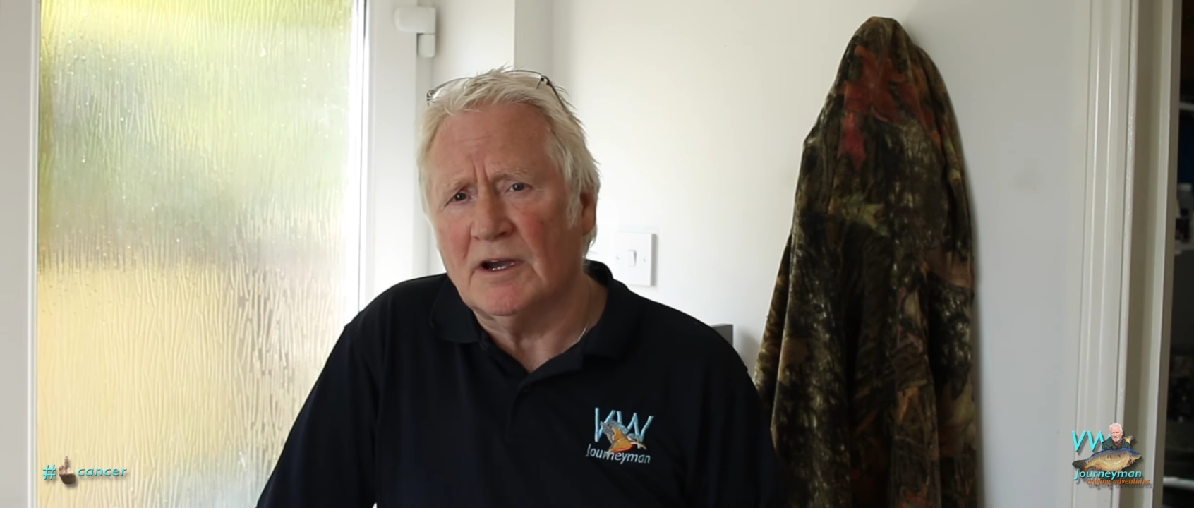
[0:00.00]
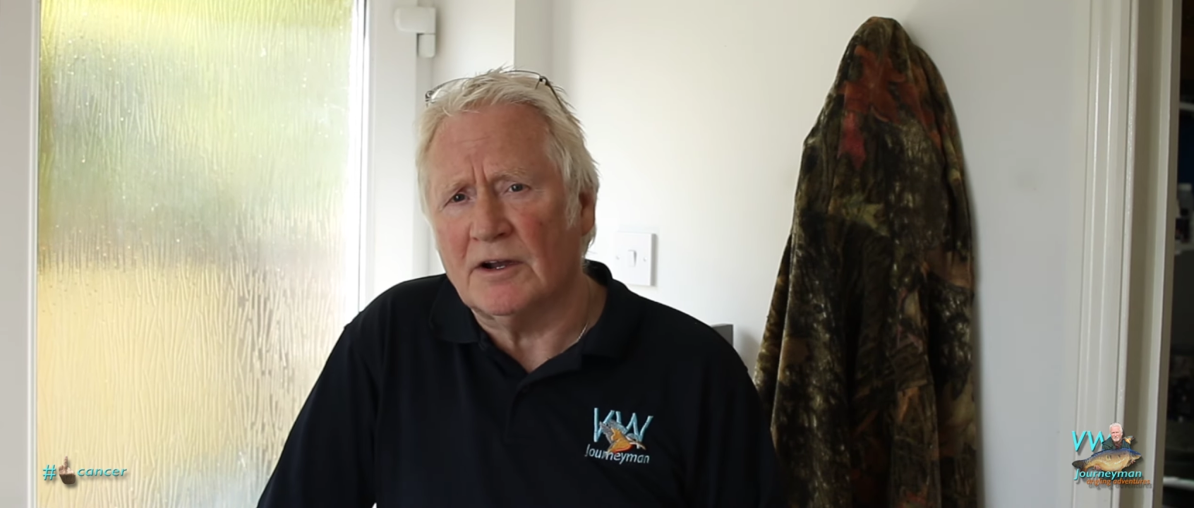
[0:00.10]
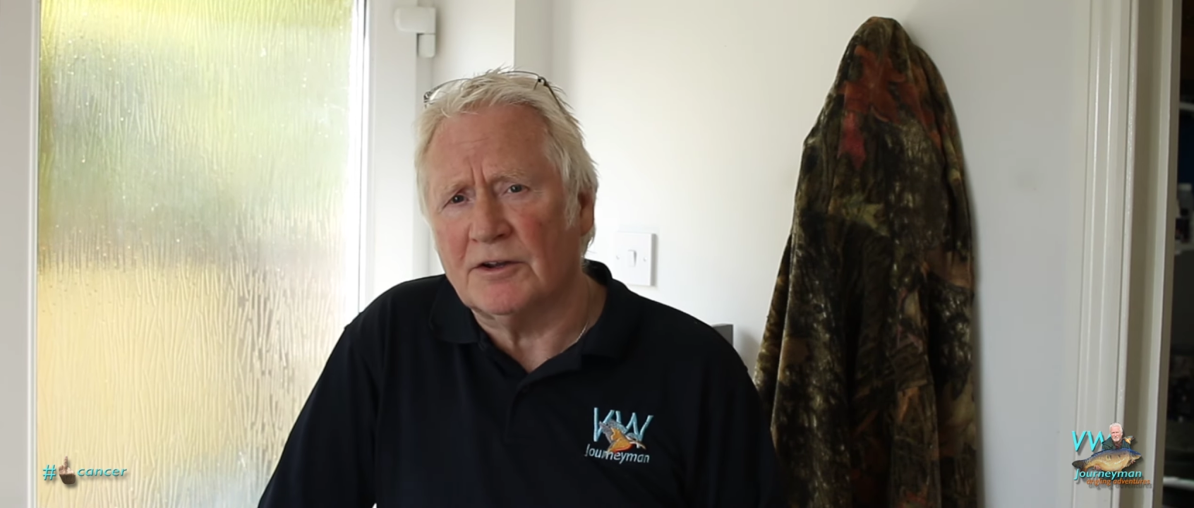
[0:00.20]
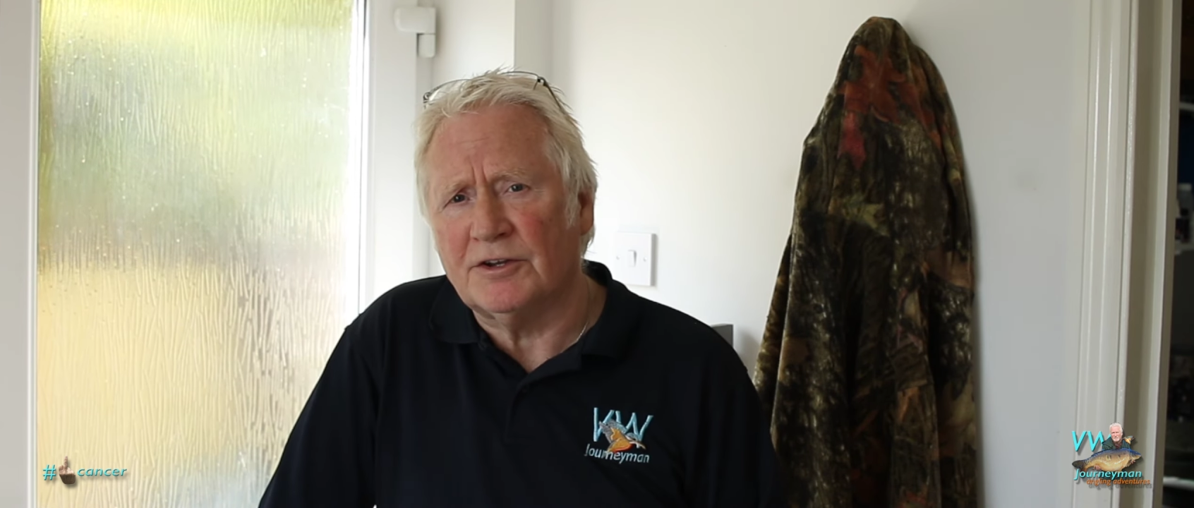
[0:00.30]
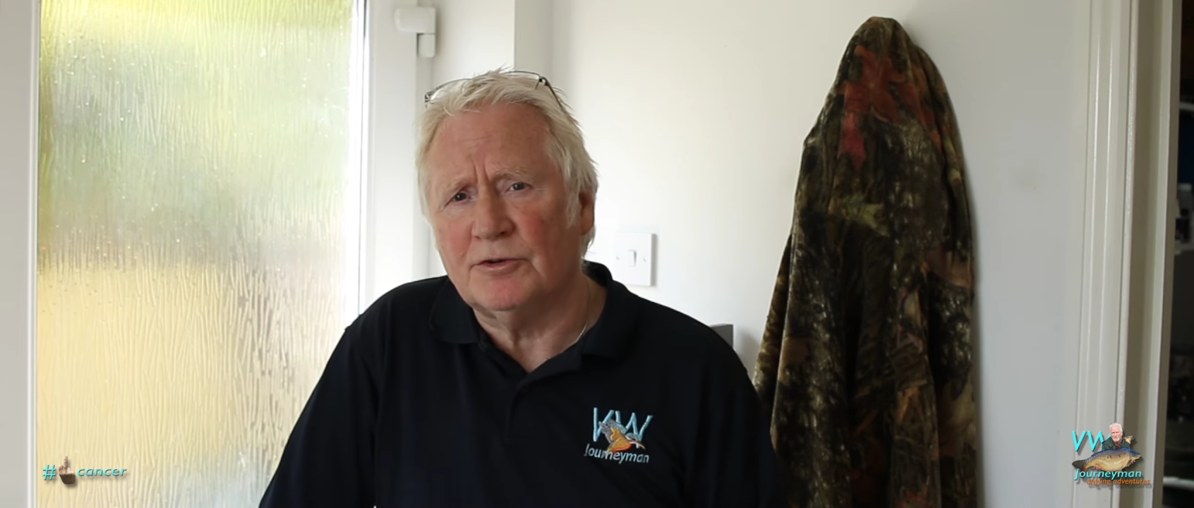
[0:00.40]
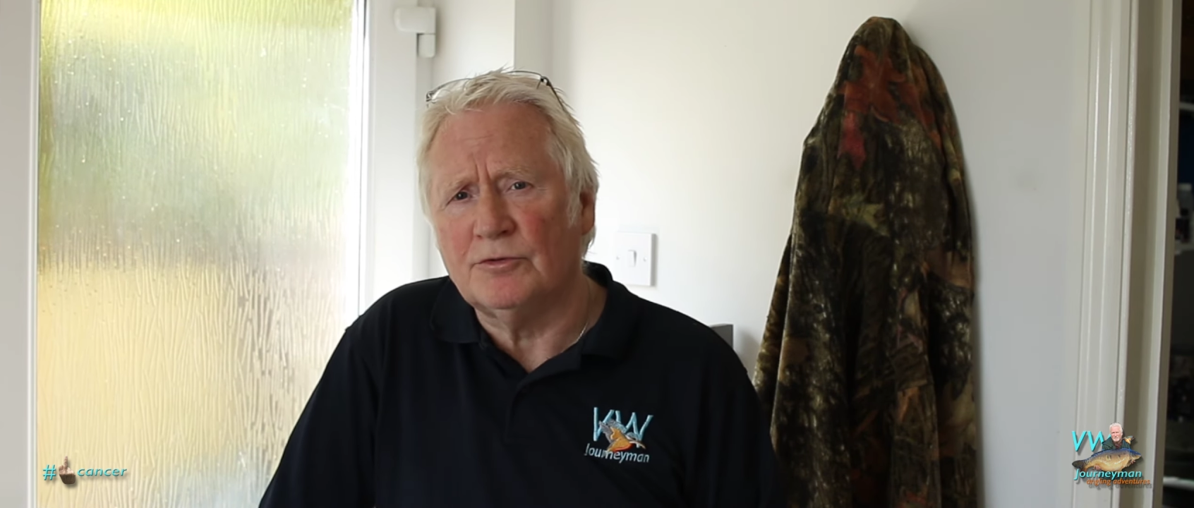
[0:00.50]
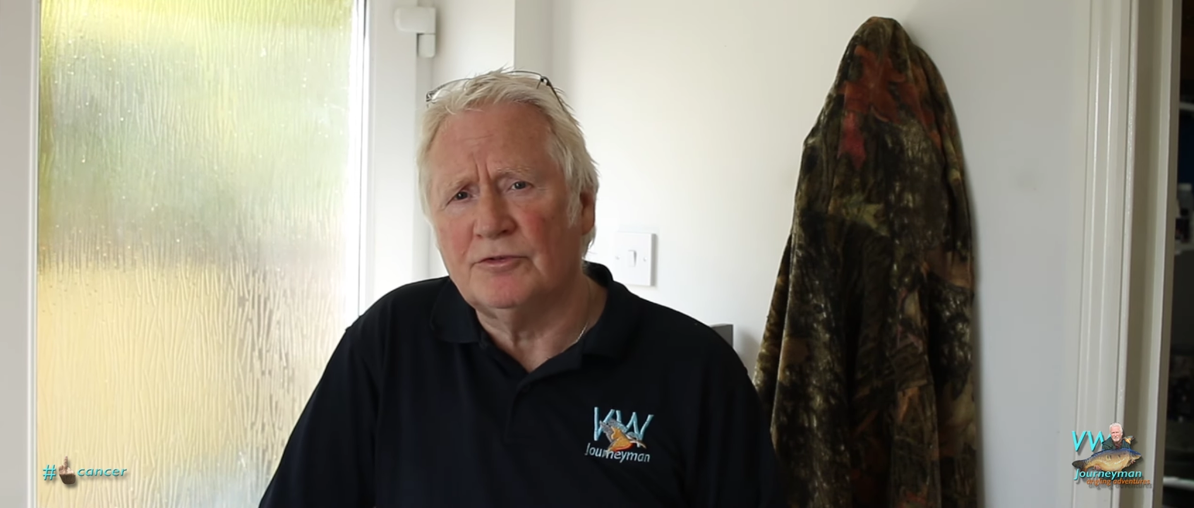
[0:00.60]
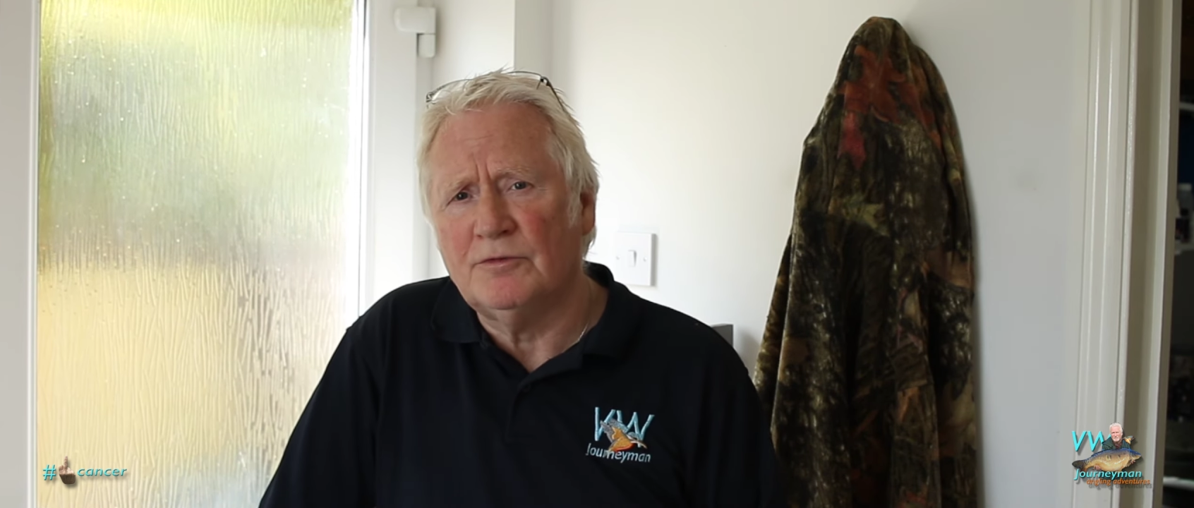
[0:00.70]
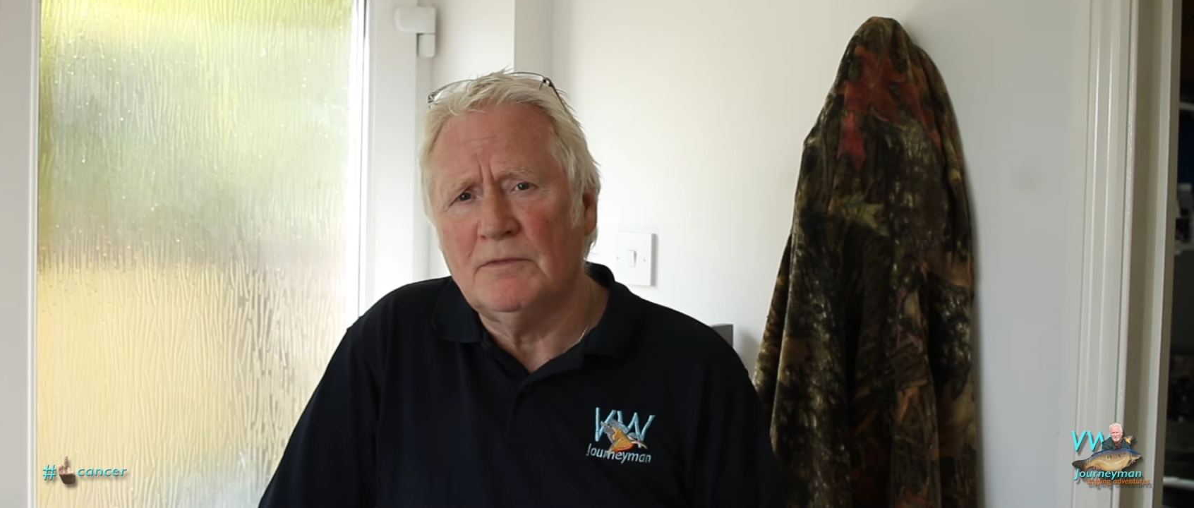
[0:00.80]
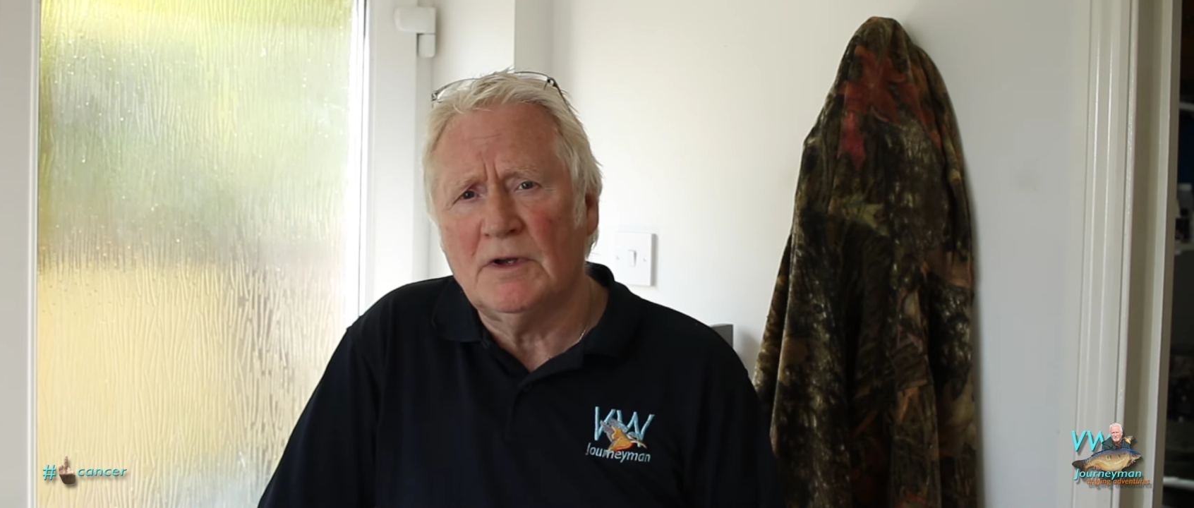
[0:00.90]
And I
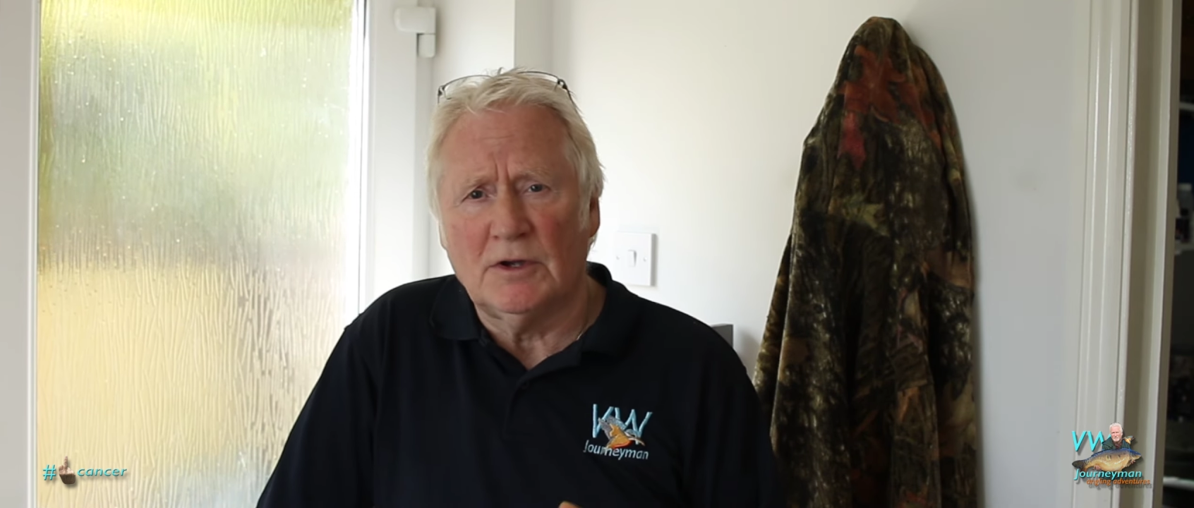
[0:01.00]
use